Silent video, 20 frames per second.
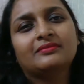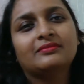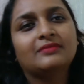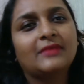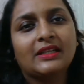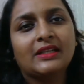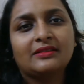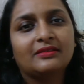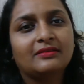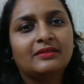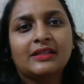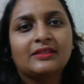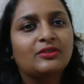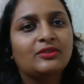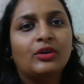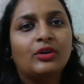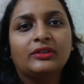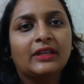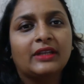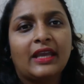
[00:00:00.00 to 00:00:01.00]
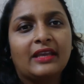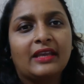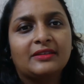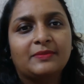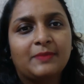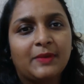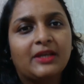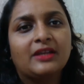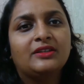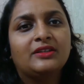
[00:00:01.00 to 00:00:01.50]
That's not the case,
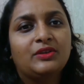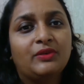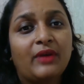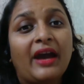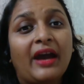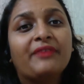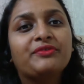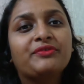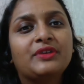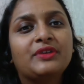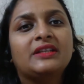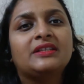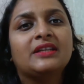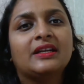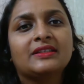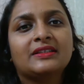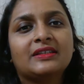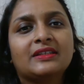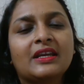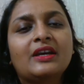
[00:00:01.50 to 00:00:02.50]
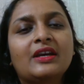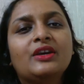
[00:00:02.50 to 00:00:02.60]
because you have to adjust